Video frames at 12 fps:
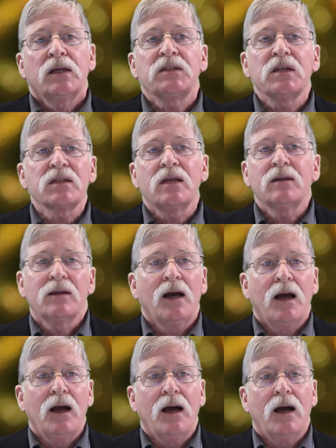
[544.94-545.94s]
that doesn't
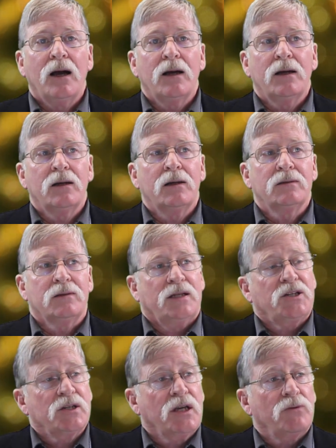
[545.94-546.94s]

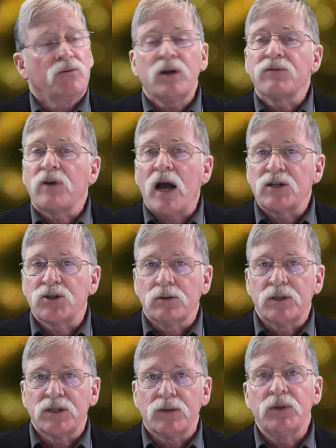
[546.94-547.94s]
get rid of
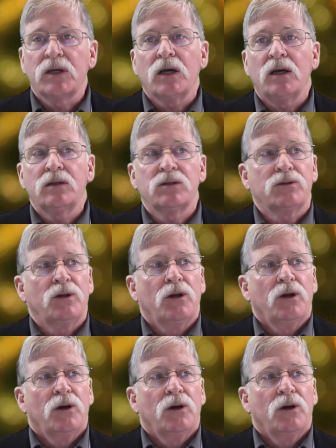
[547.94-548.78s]
rationalism, because